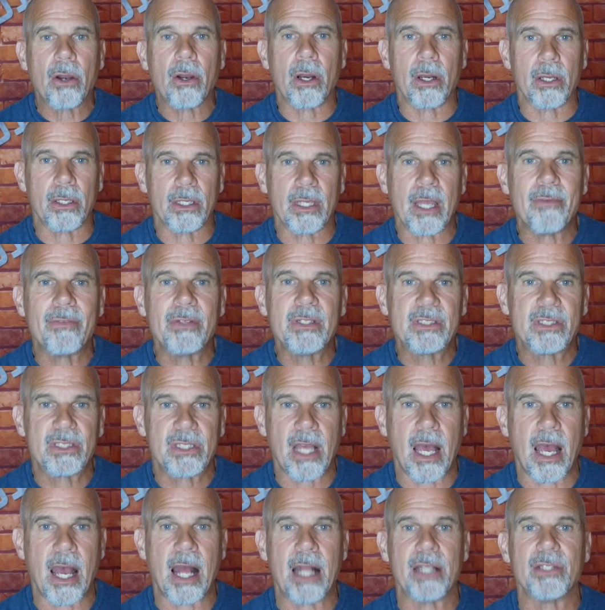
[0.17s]
are 11
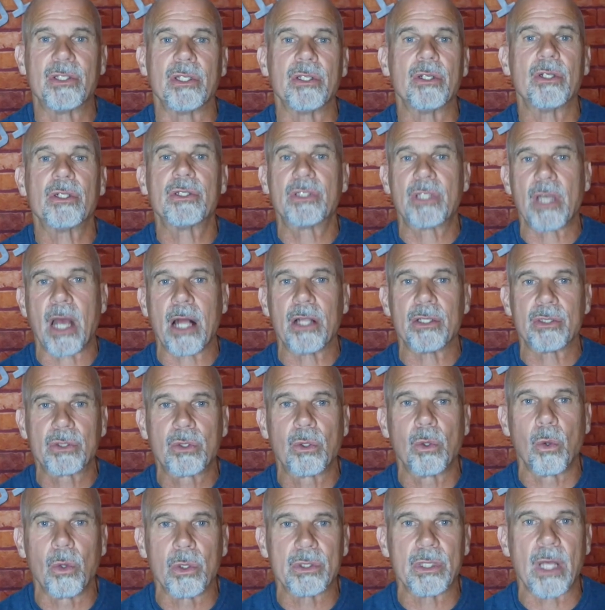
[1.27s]
signs that your child's
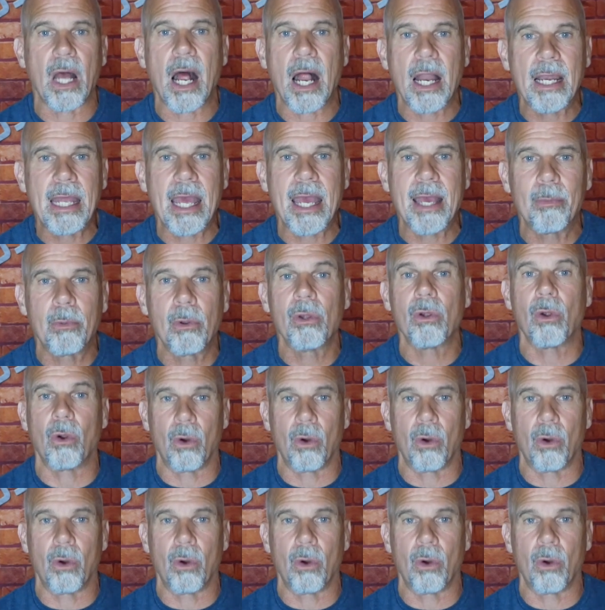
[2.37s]
school is unable